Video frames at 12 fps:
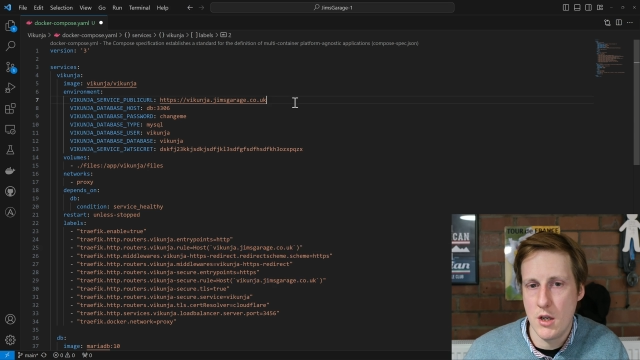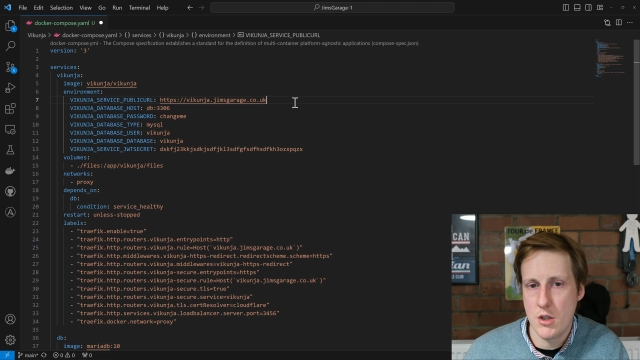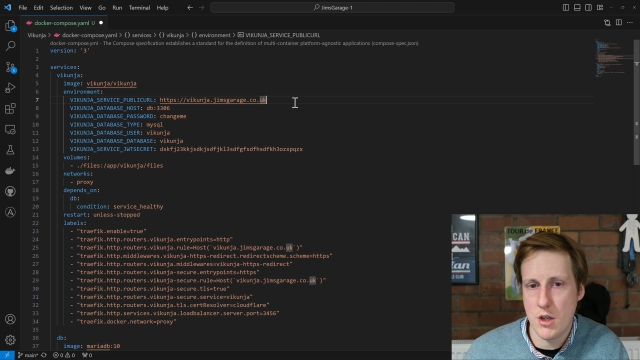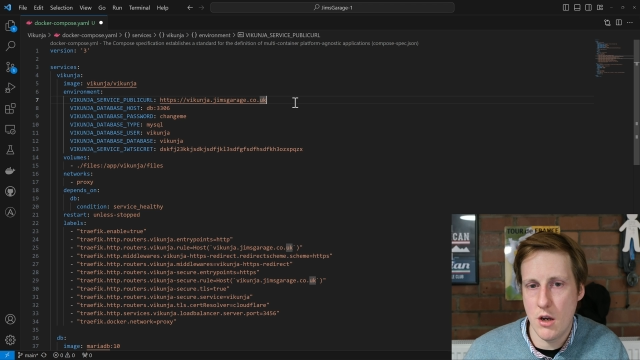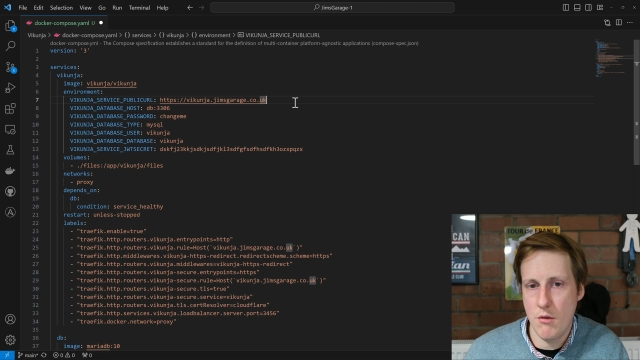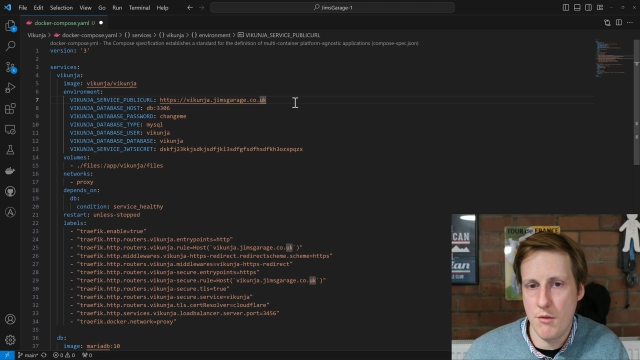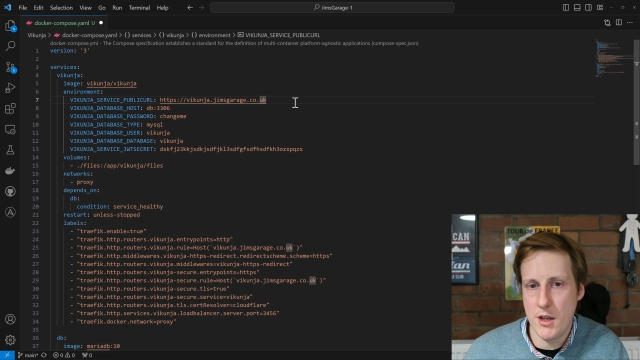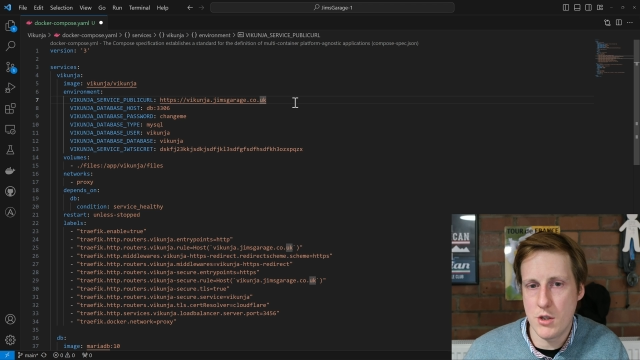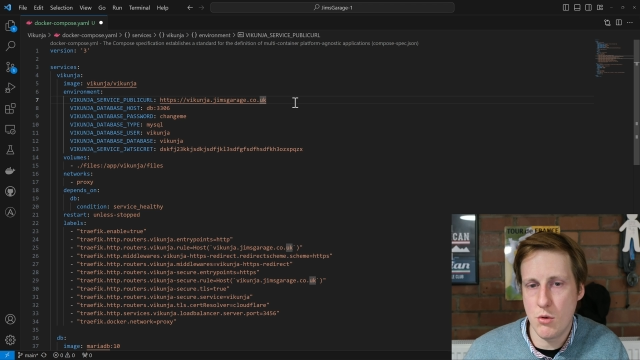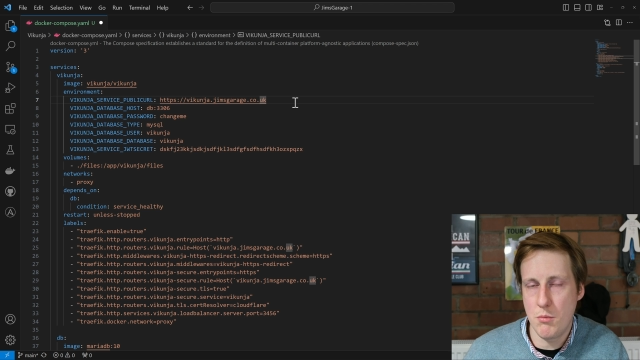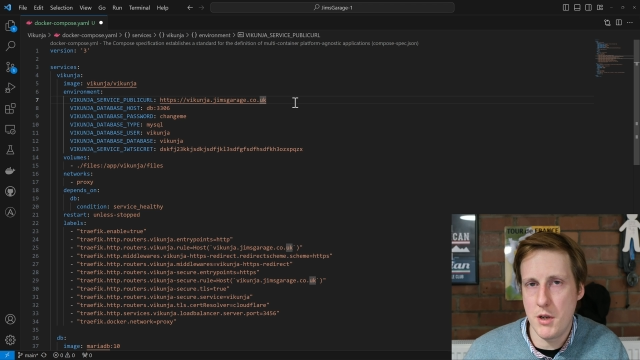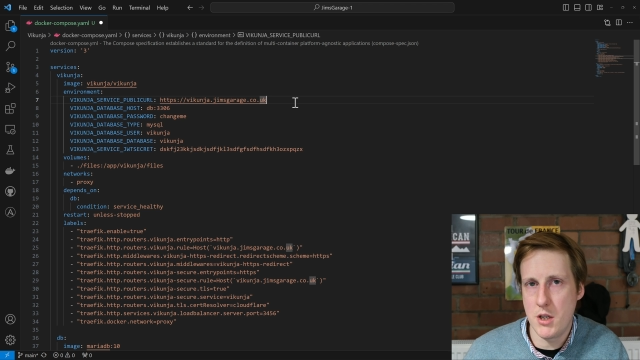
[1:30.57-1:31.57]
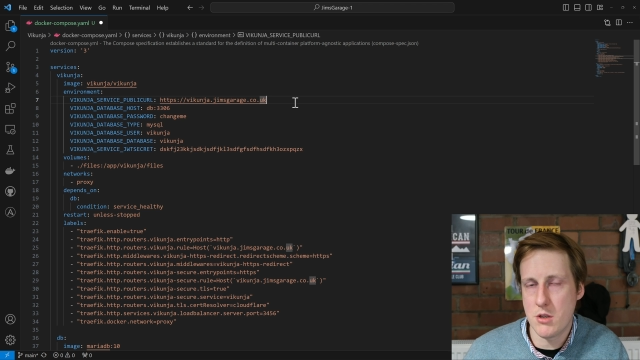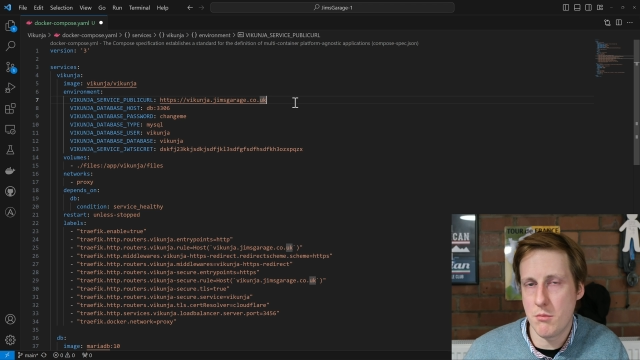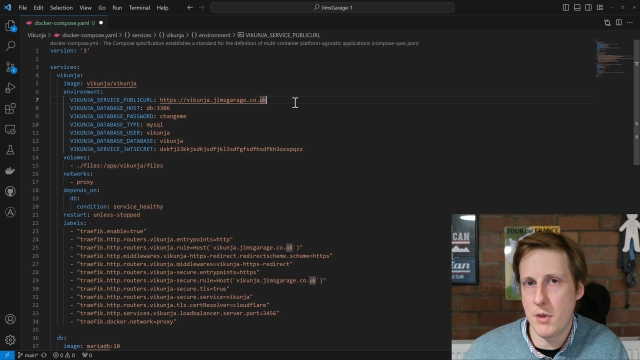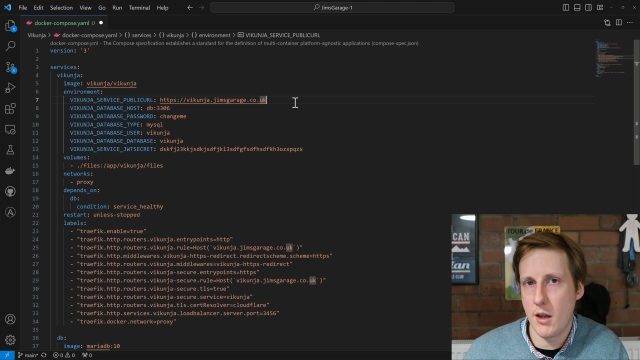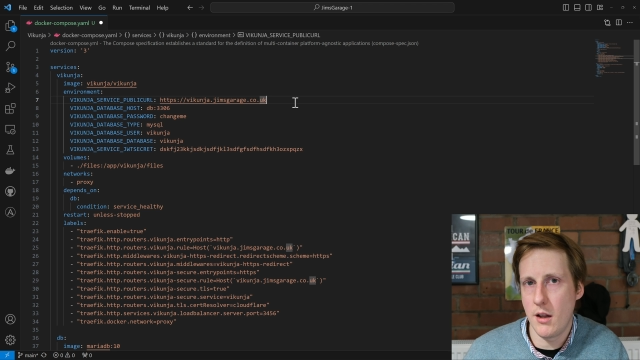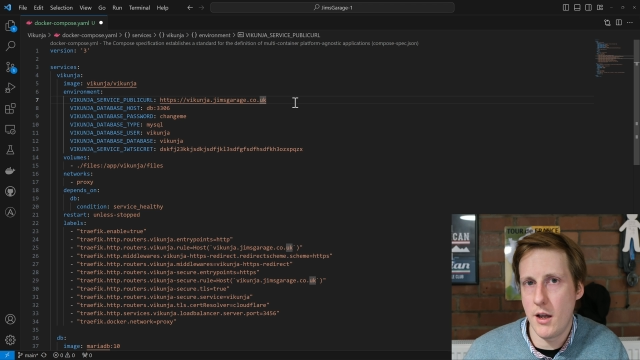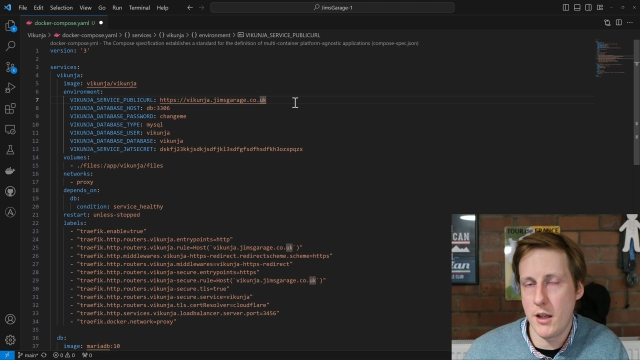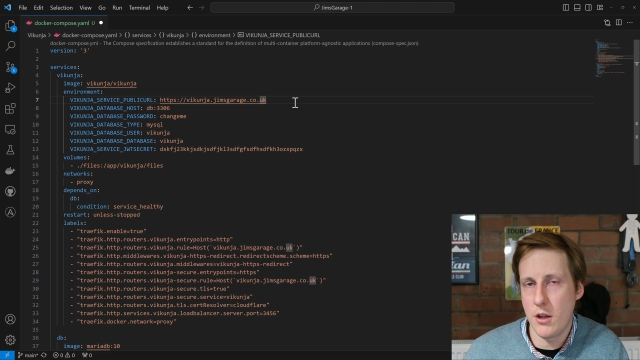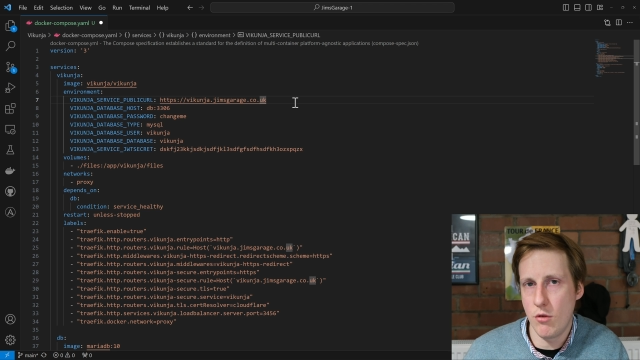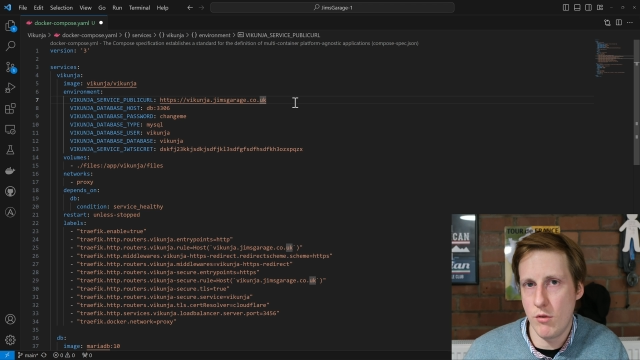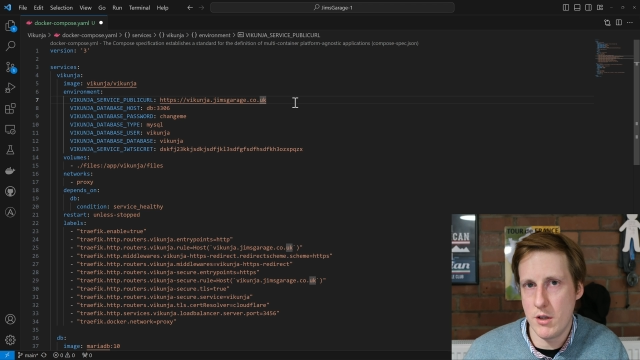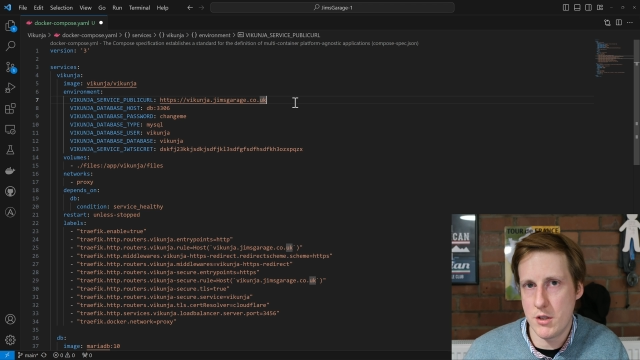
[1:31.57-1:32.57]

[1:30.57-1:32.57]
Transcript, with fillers: So this will be something like your